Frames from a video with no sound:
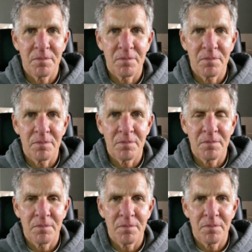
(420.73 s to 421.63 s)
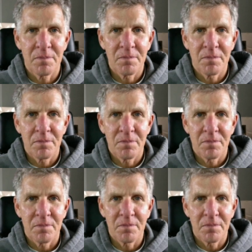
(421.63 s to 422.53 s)

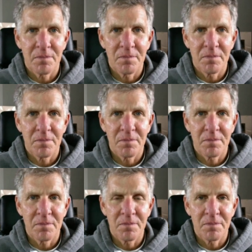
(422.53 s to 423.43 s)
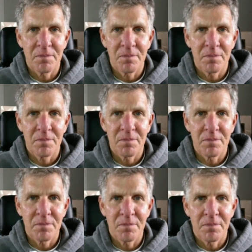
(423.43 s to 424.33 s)

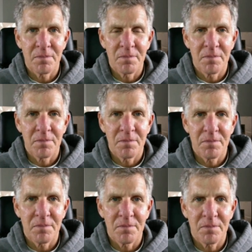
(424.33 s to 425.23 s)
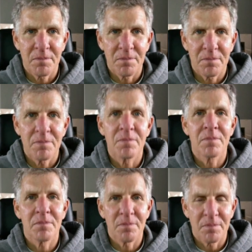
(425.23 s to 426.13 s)

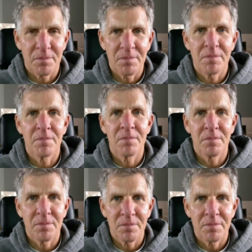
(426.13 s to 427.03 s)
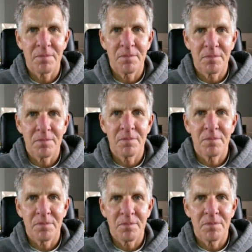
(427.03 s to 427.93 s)

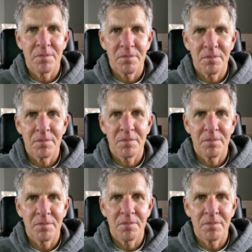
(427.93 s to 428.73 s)
(silent)